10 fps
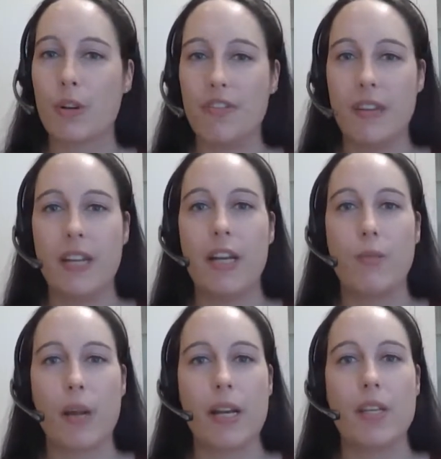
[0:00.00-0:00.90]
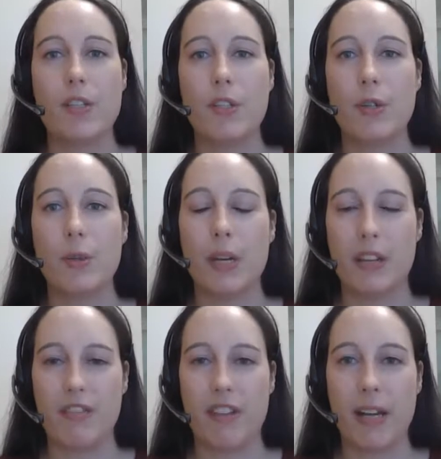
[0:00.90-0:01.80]
fit and ready to
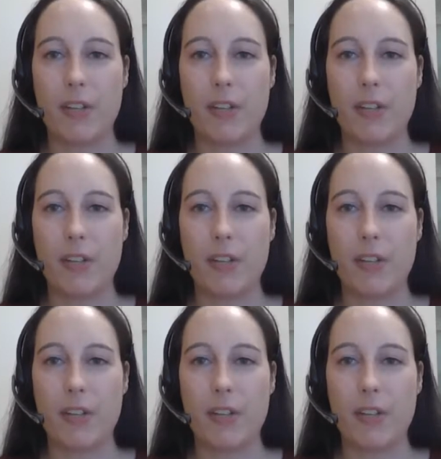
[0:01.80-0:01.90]
infect.